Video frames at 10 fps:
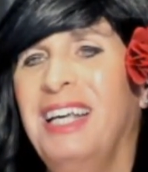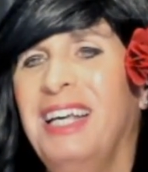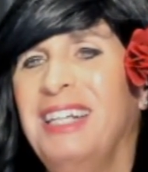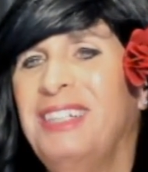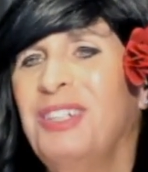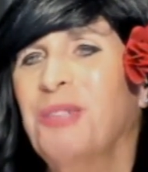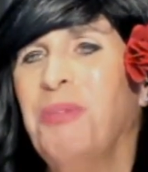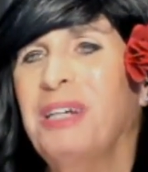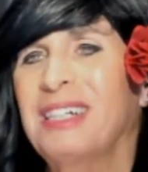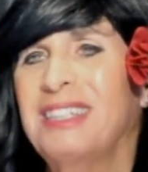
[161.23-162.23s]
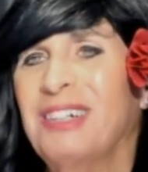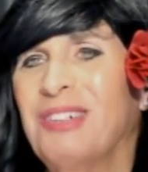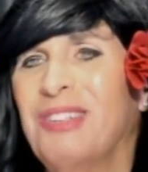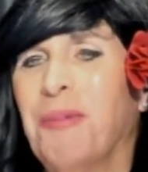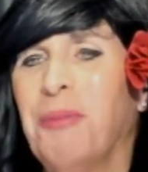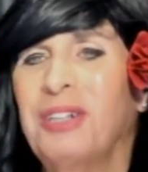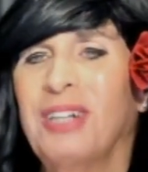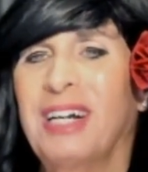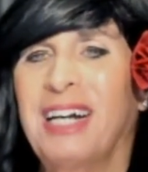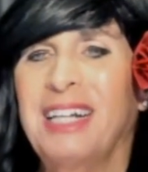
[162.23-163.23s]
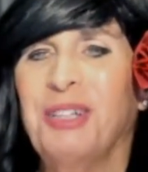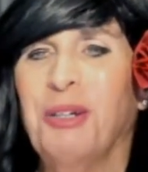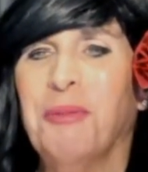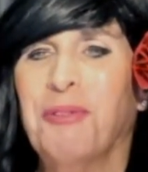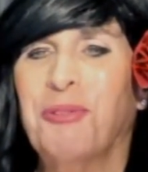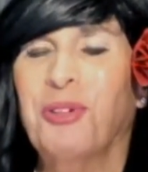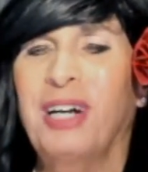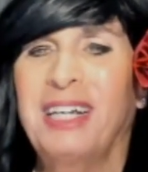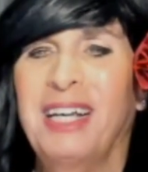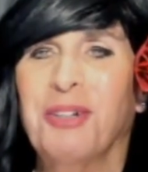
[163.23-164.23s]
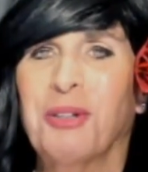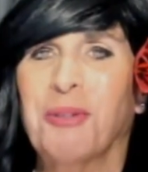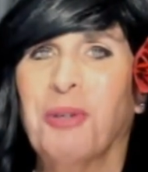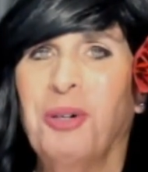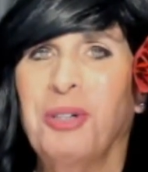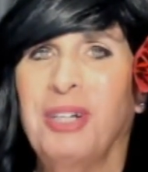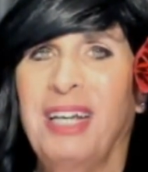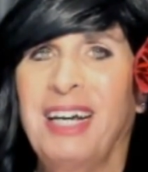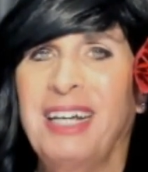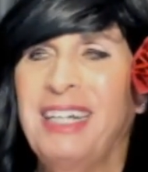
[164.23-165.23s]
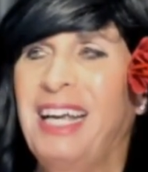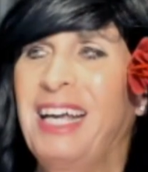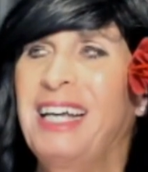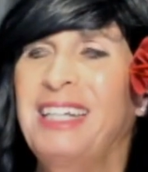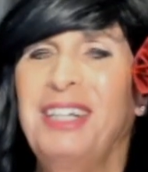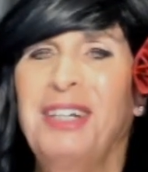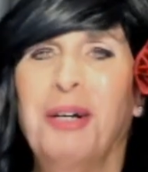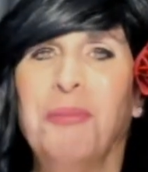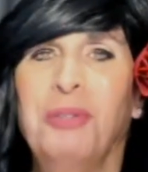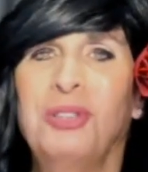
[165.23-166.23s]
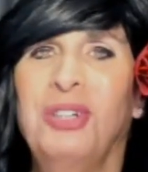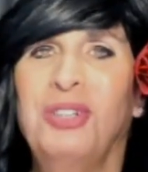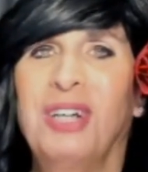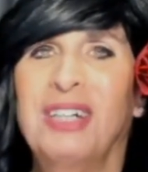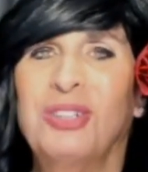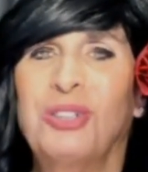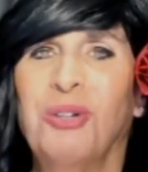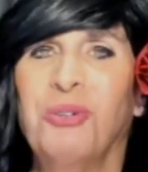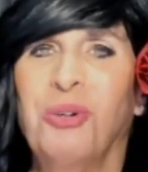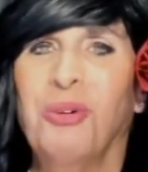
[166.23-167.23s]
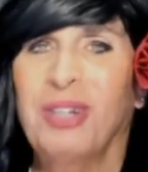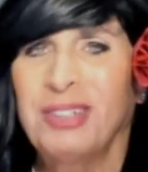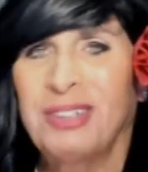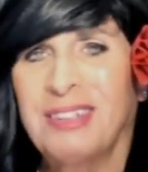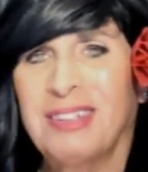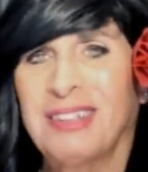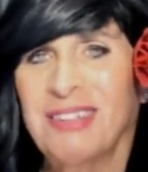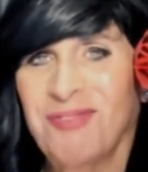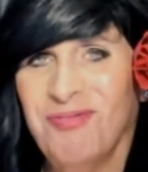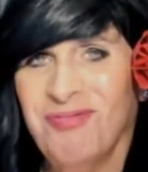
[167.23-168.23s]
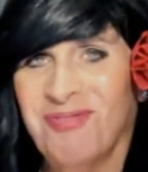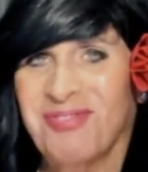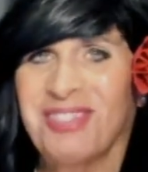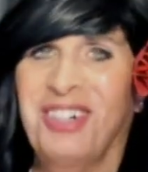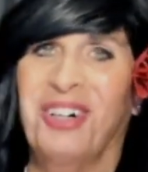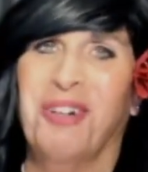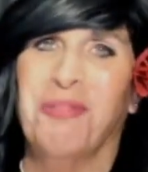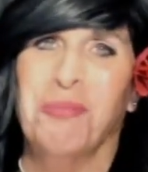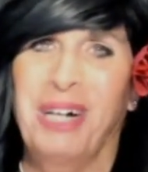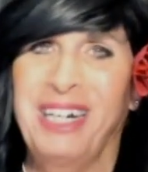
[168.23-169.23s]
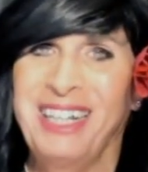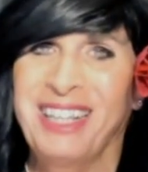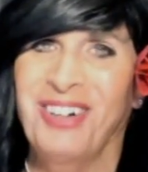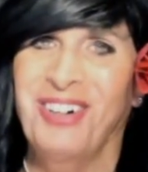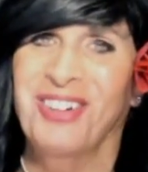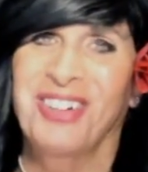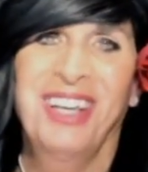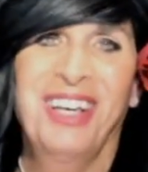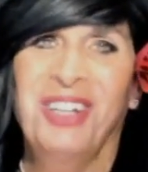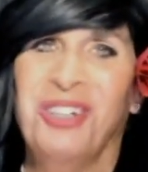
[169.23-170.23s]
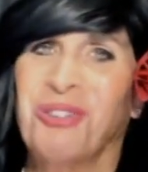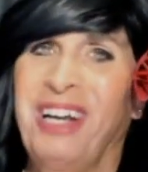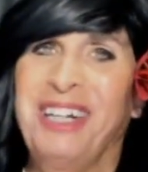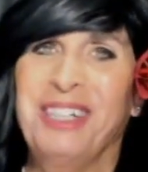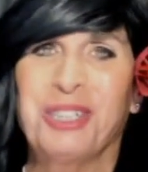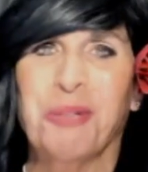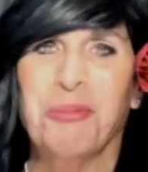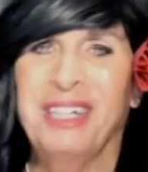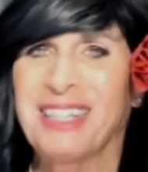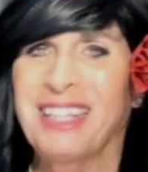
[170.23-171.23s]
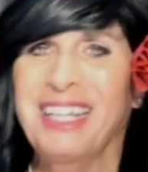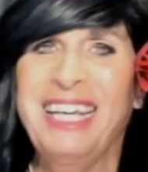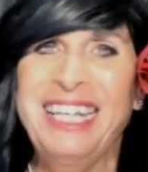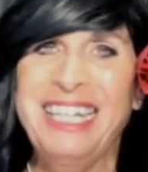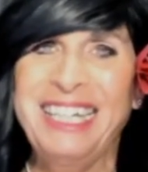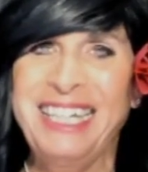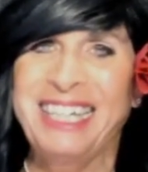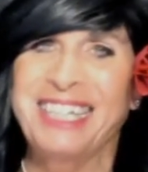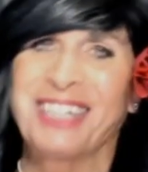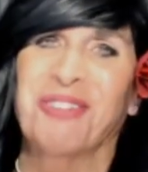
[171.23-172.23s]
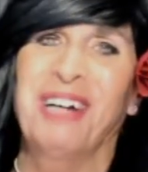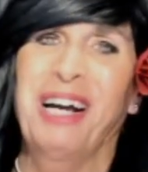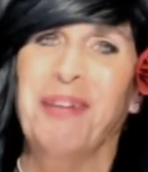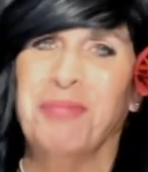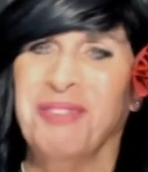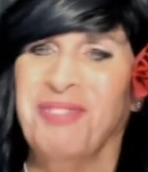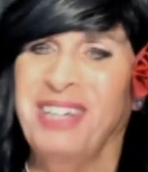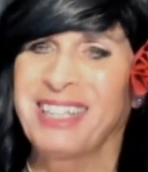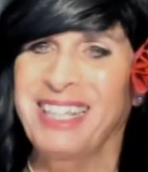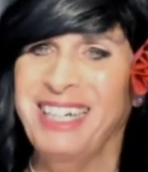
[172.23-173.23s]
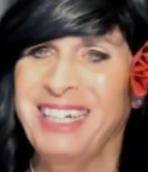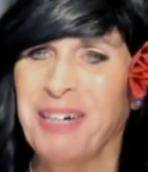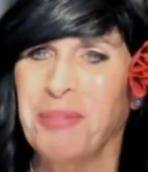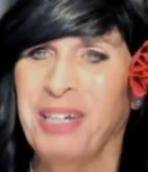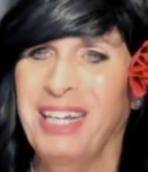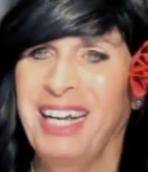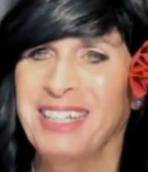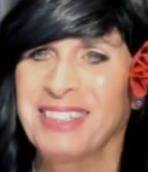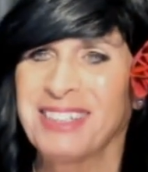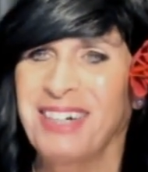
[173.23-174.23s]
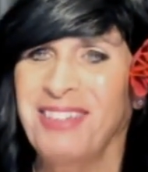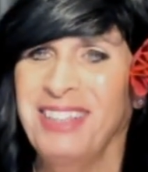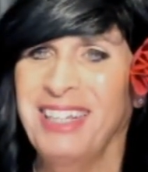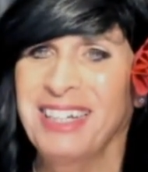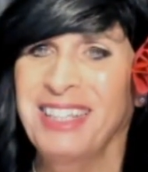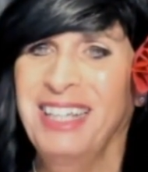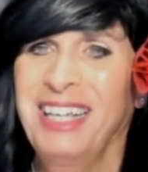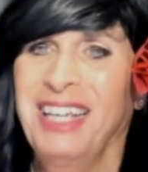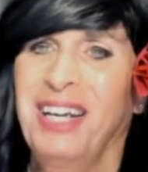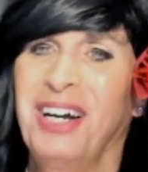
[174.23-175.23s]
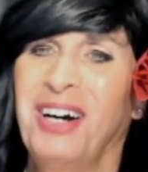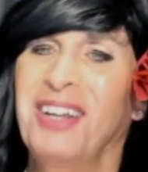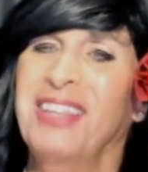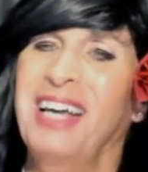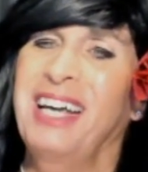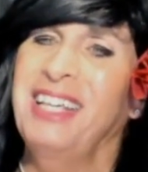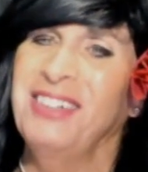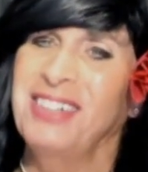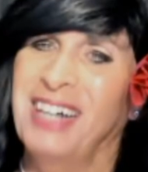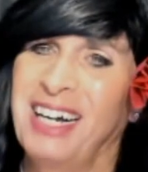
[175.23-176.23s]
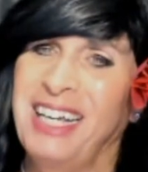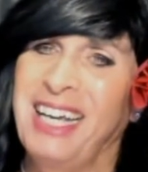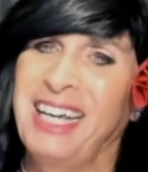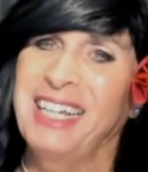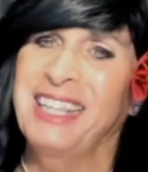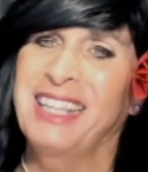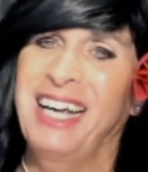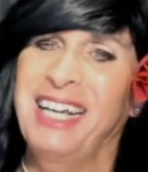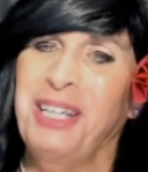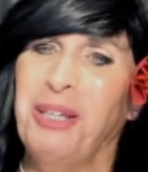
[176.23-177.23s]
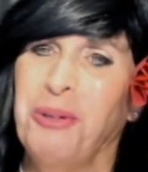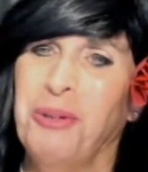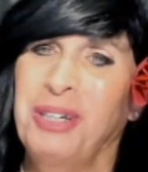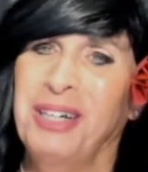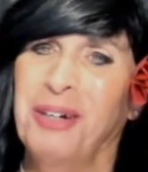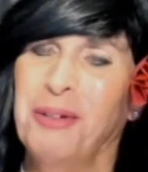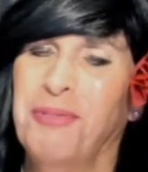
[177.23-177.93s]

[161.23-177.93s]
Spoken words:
Just because there's so much I got to do before I get on the road again. And, Missy Jenn's to-do lists are mighty long. Drains to be cleaned, crap to be cleaned up in the house and everything else. Oh, thank you, Diane. Thank you.